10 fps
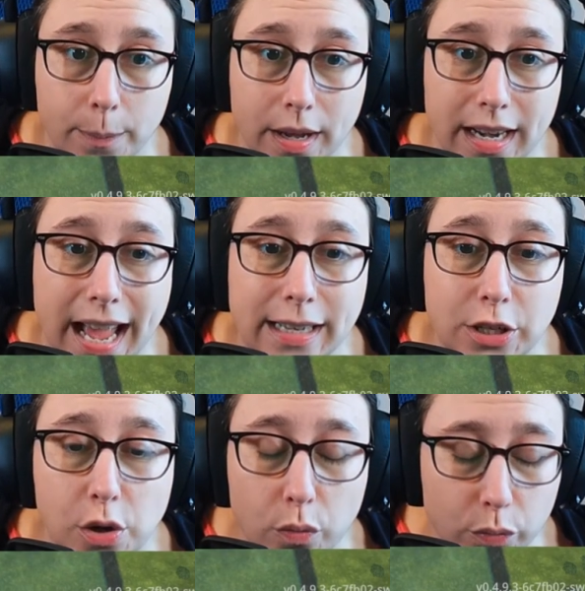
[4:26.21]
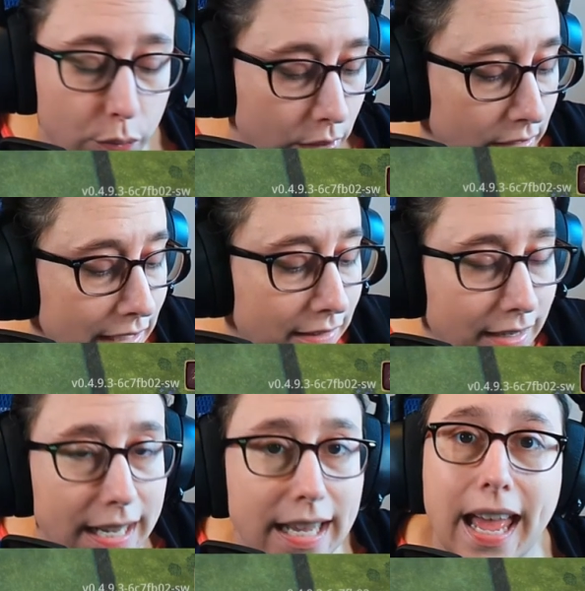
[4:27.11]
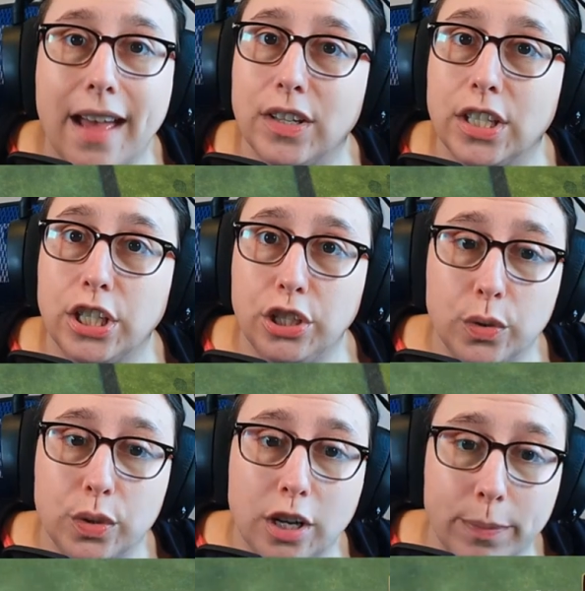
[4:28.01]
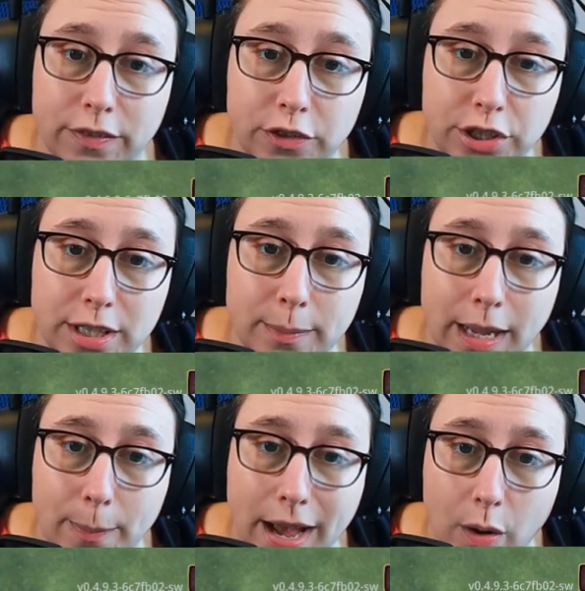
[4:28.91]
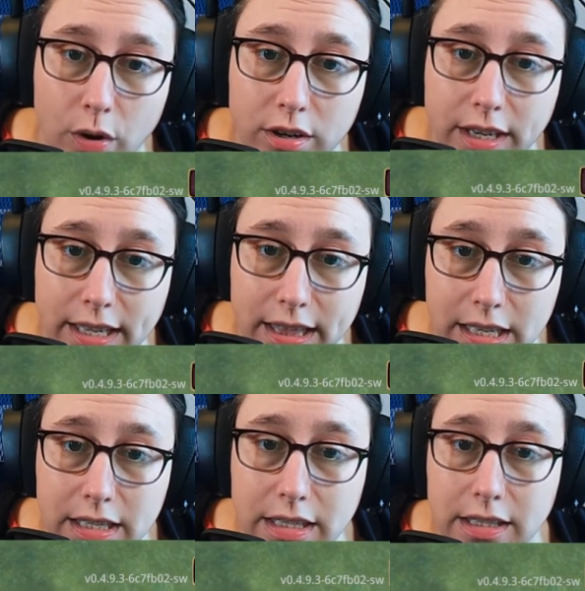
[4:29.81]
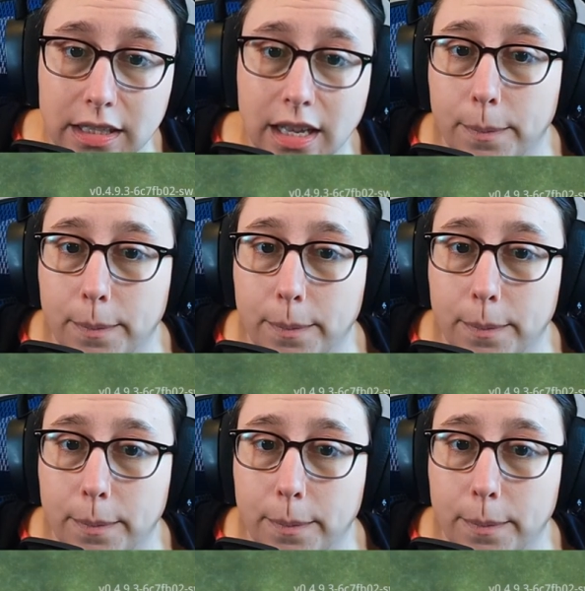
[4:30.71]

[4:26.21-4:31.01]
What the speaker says: But I don't really like having to use our beavers to make power like this.